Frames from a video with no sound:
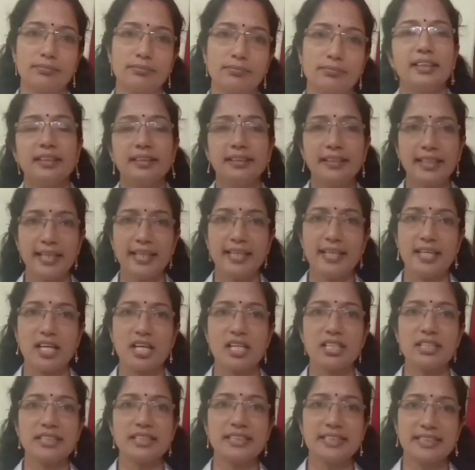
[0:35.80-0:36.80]
They
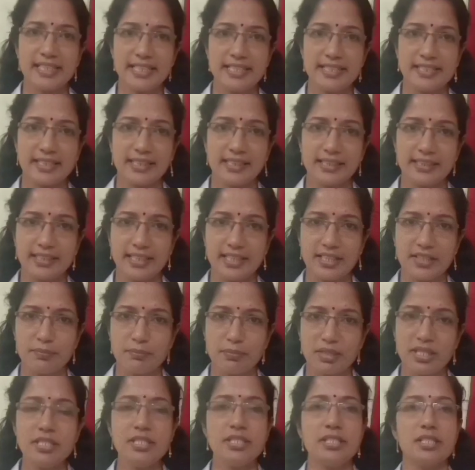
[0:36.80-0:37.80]
are central
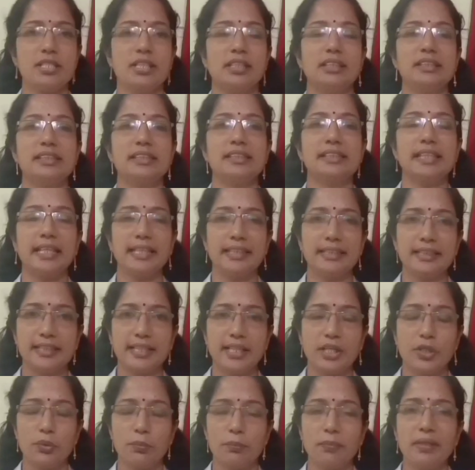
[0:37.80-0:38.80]
government, state
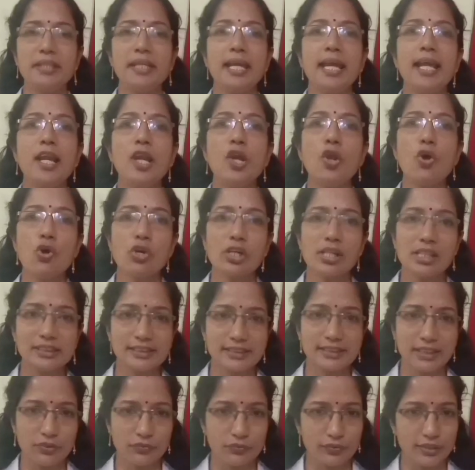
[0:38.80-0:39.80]
government and local
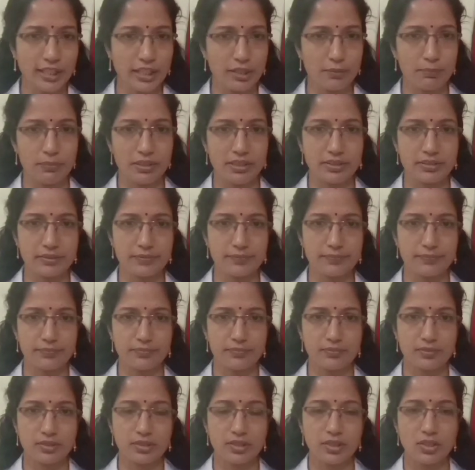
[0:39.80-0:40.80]
self-government.
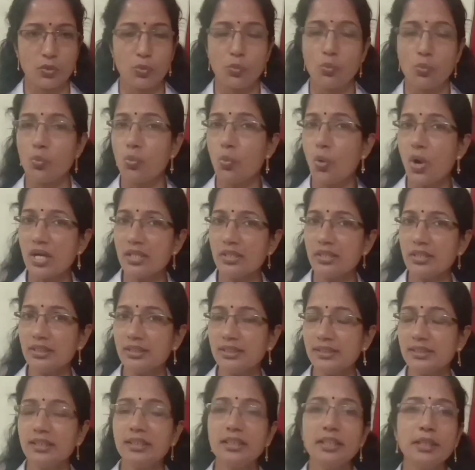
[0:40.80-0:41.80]
What is
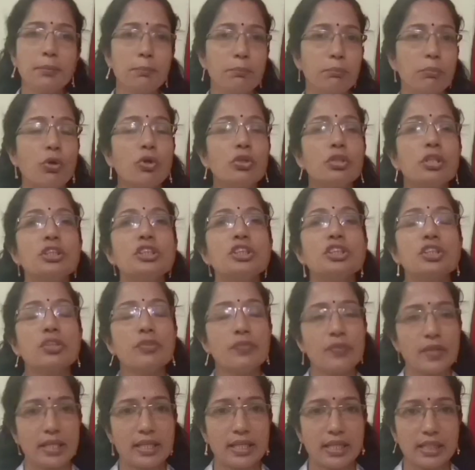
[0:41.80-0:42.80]
the importance of
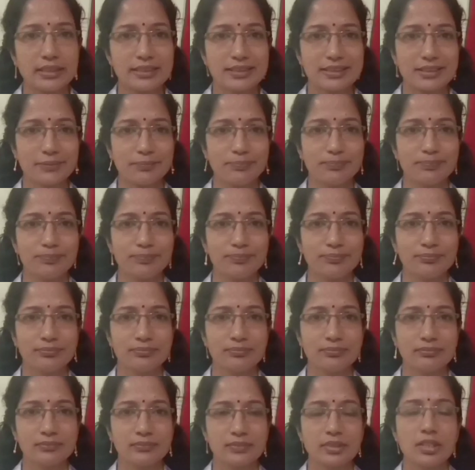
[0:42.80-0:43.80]
federalism?
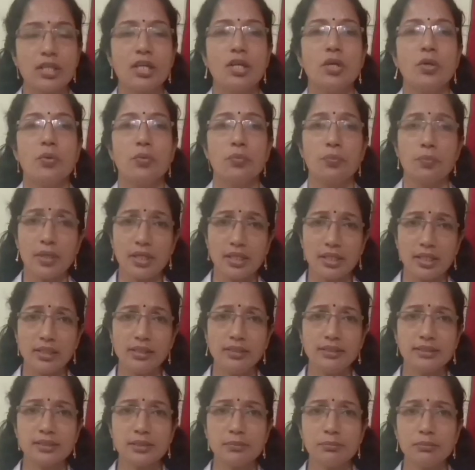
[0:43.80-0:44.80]

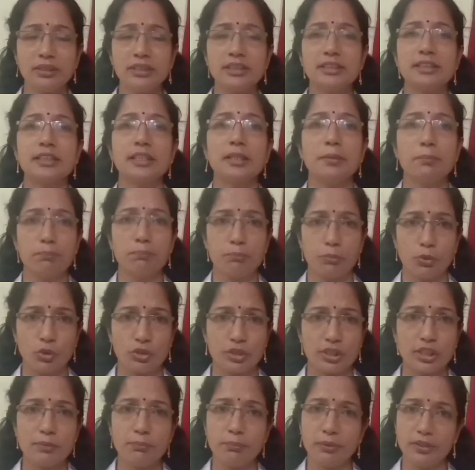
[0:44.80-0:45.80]
Federalism is
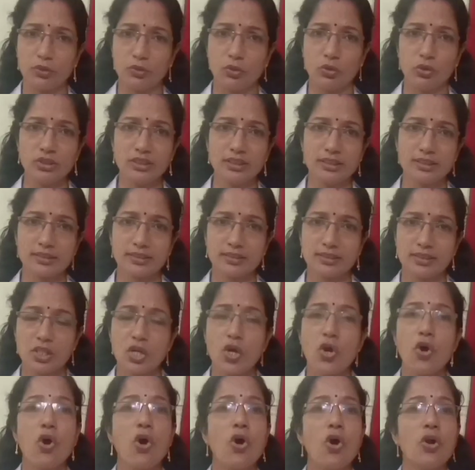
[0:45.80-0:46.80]
important because
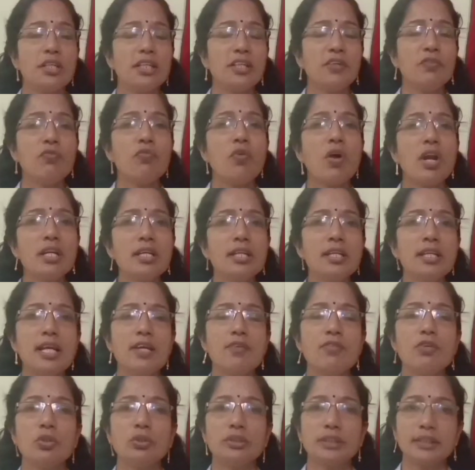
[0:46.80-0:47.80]
only one
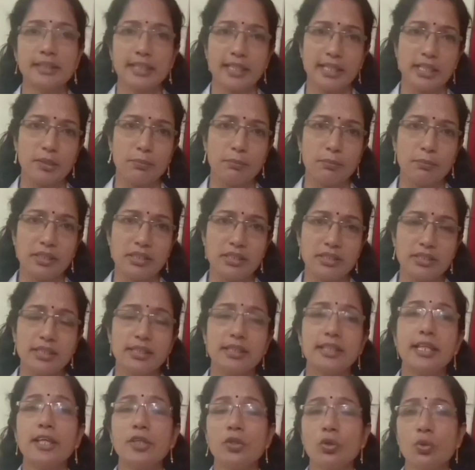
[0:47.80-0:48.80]
level of the government
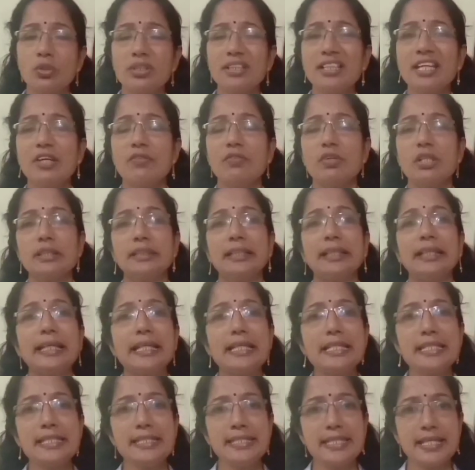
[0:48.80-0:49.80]
cannot govern the
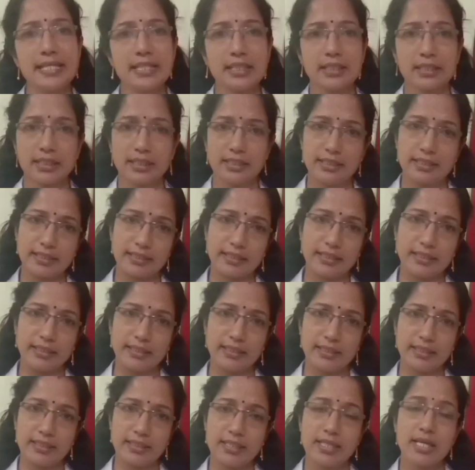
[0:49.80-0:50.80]
entire country.
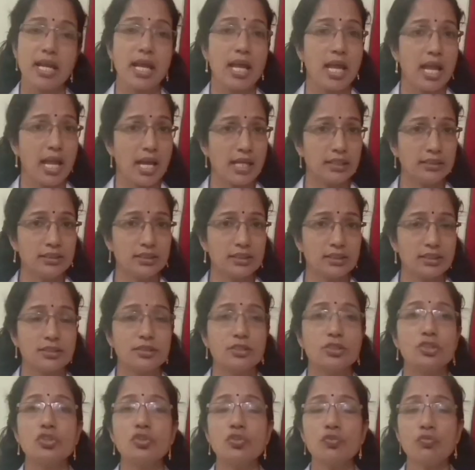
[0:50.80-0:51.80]
Hence,
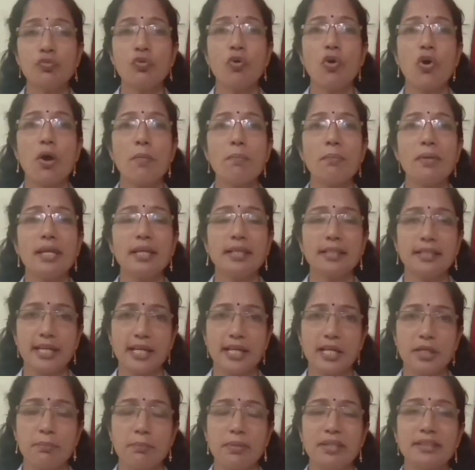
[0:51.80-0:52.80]
to form a
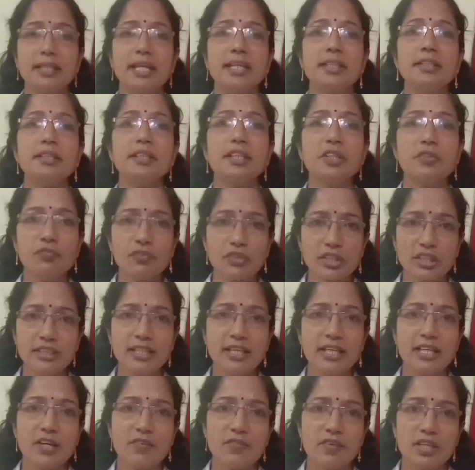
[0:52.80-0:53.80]
government at different
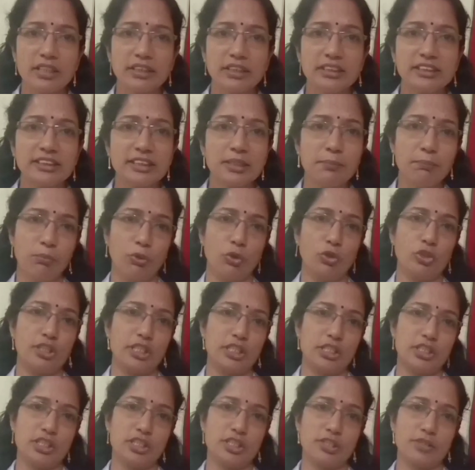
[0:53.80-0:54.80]
level is
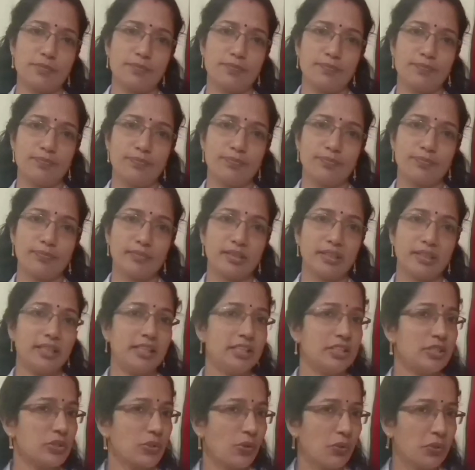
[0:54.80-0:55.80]
important. I
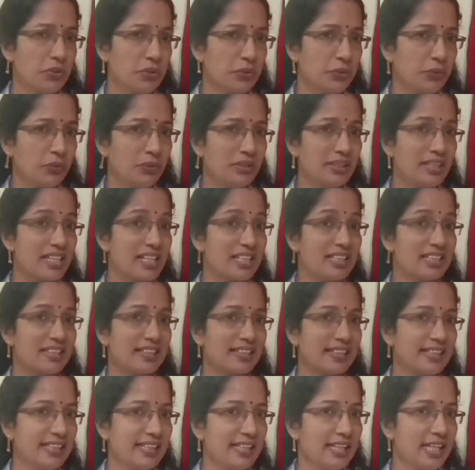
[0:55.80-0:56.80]
told you there are
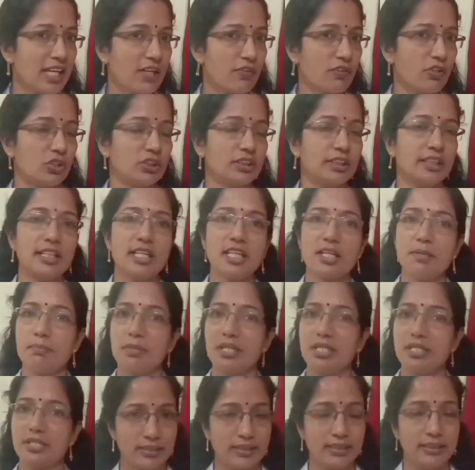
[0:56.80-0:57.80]
3 levels of the
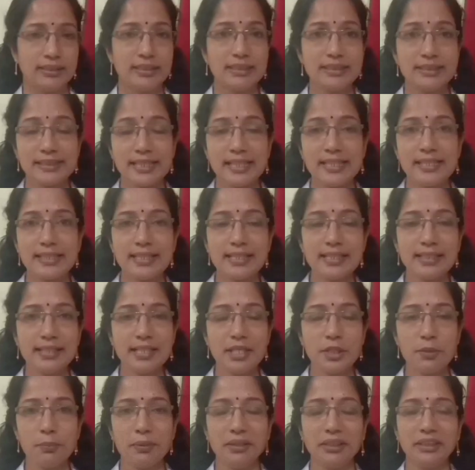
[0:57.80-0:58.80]
government. The central
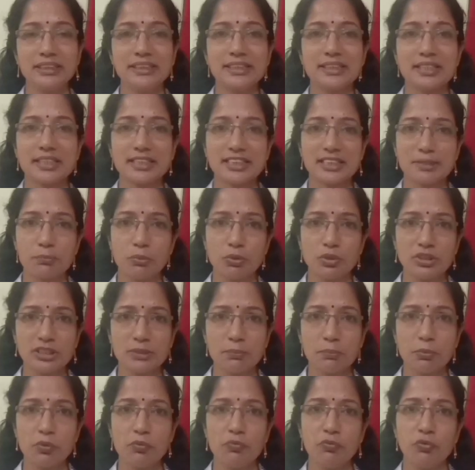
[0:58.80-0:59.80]
government is
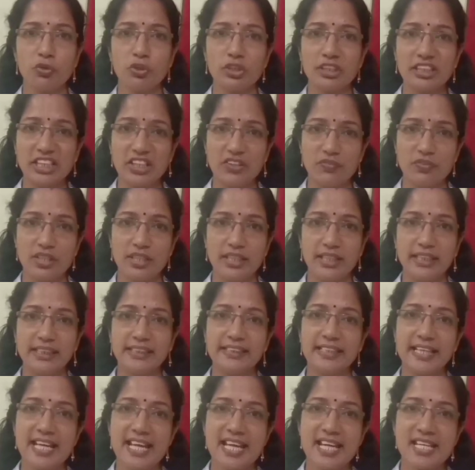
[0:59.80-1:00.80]
responsible for governing
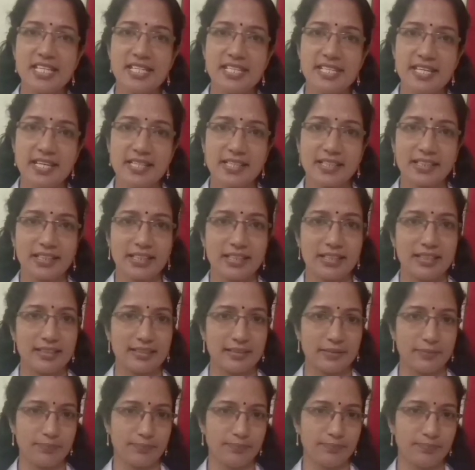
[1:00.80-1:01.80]
the entire
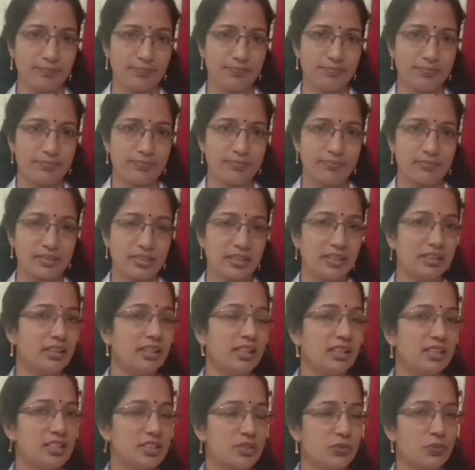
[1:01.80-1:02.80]
country.
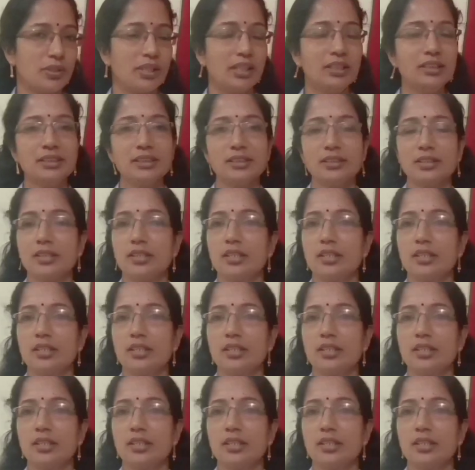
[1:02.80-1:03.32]
Dear students,